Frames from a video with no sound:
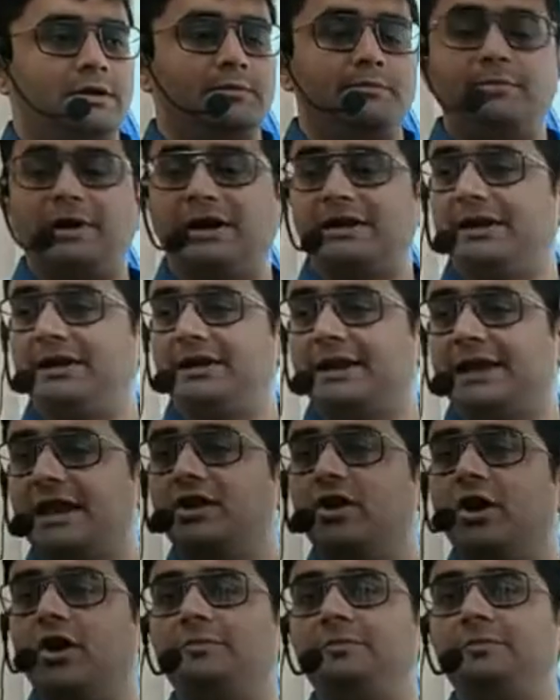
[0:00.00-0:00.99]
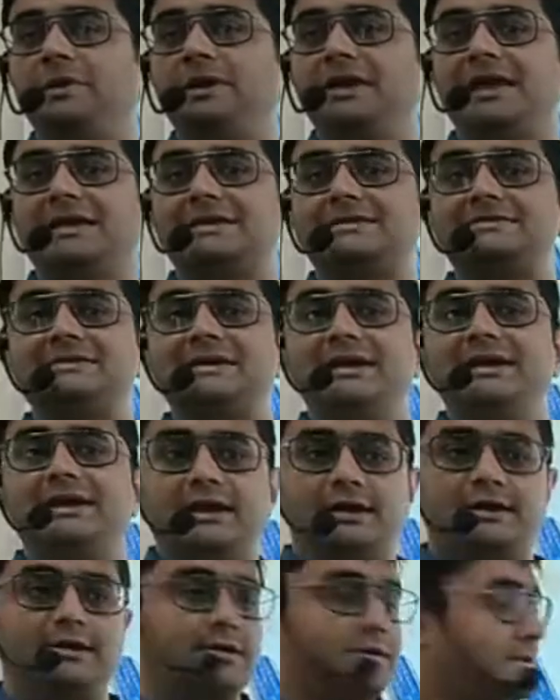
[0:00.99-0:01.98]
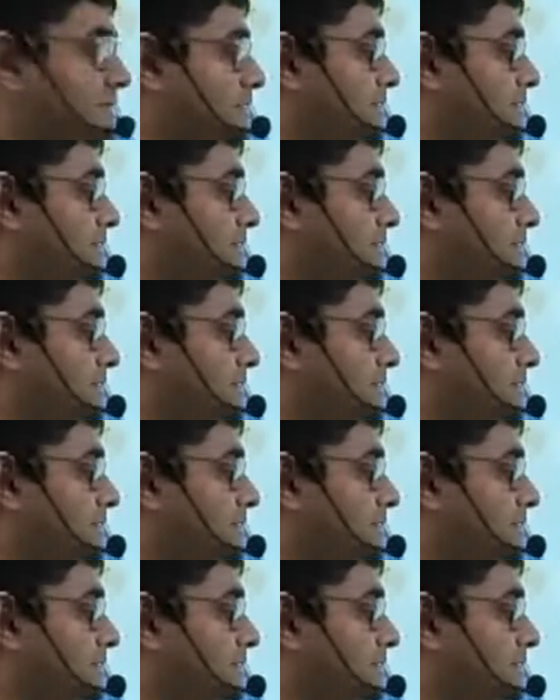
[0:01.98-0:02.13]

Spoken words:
But it cannot be exceeded